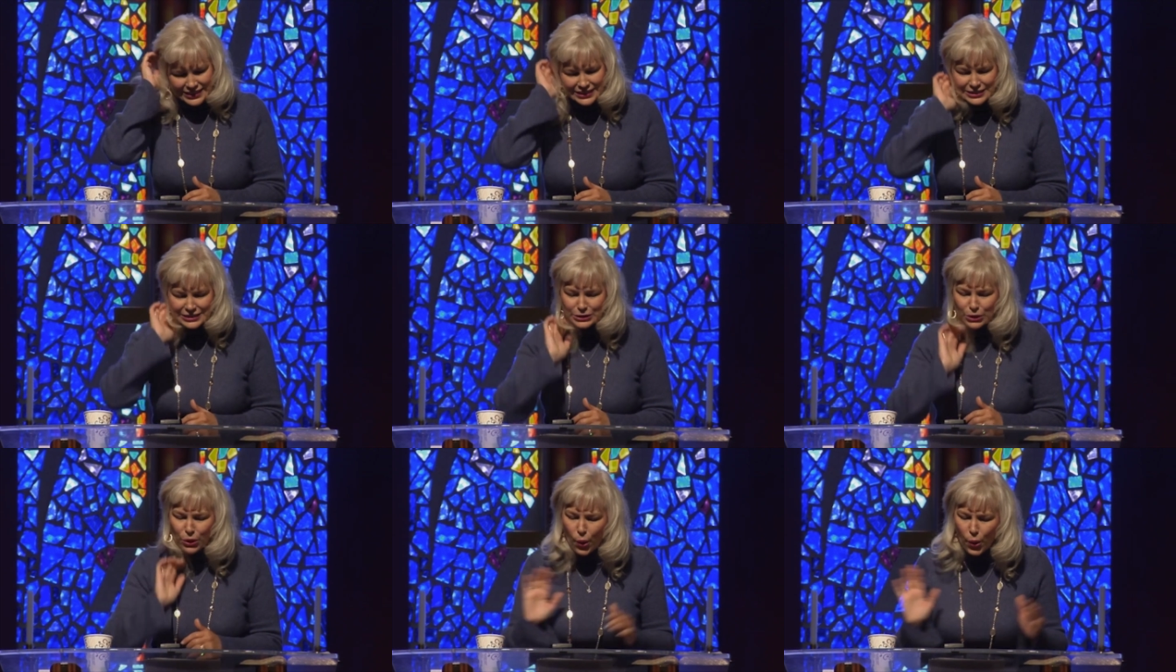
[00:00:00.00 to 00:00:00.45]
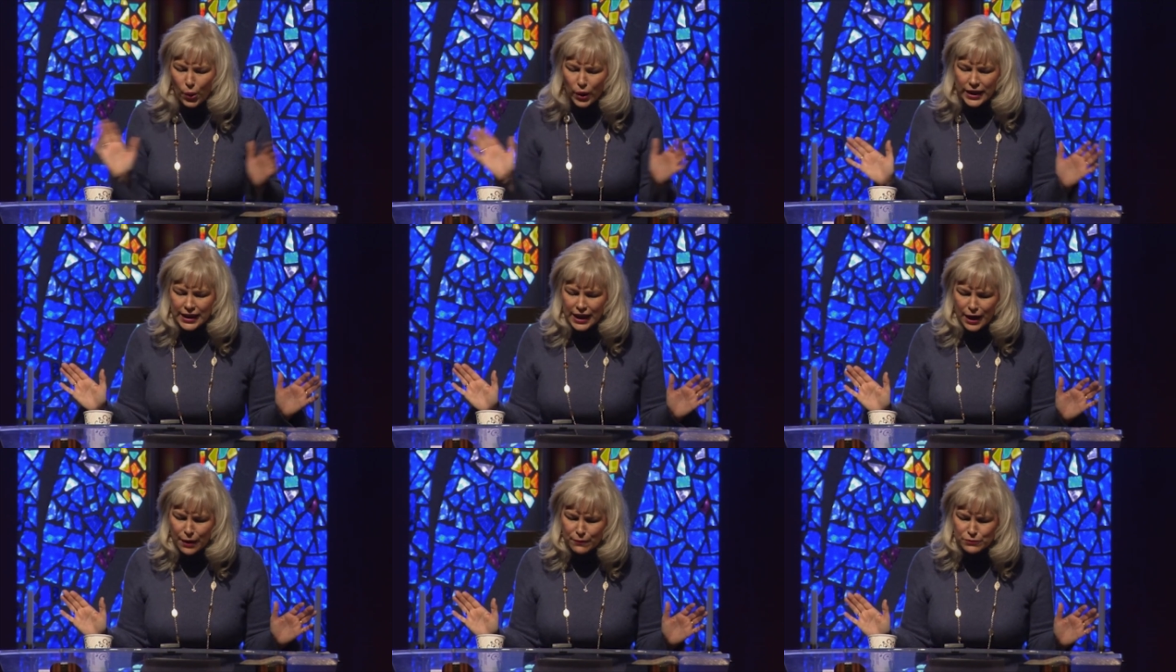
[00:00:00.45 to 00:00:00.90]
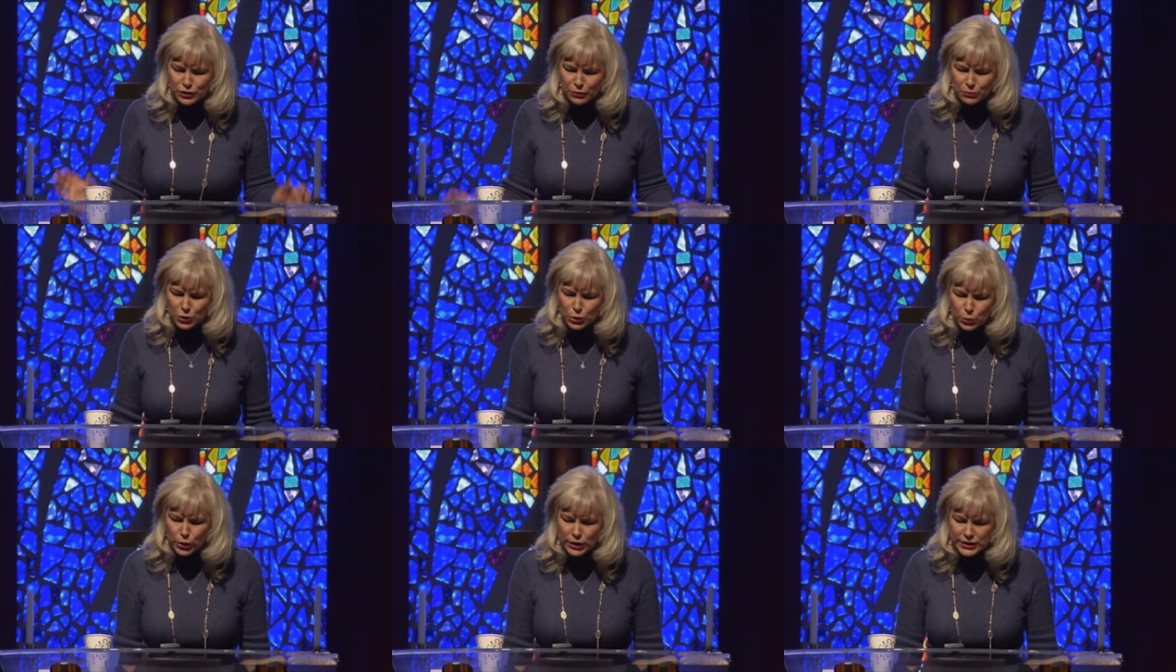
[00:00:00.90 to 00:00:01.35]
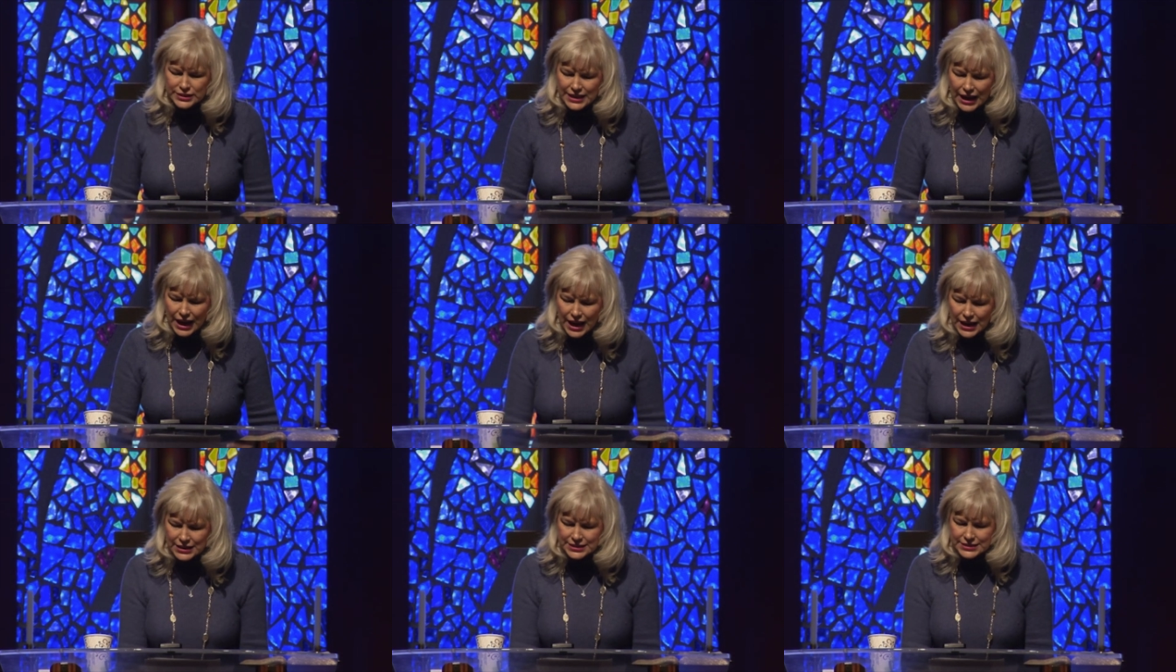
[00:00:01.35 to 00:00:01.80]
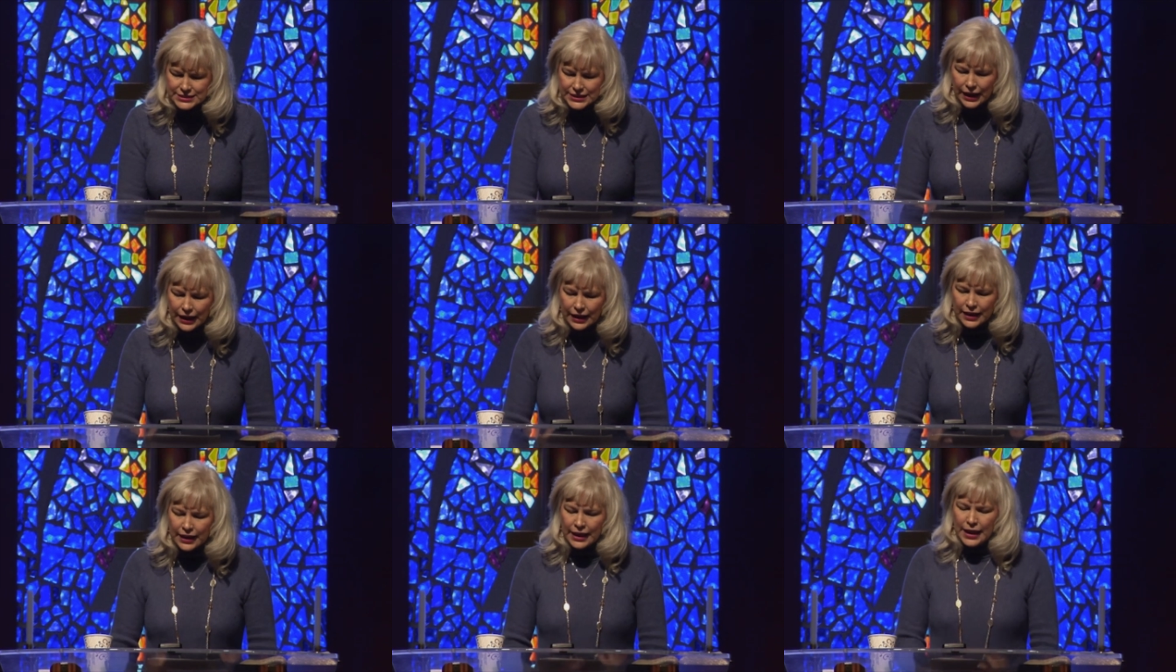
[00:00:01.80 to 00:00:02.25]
Glory comes from the word doxa.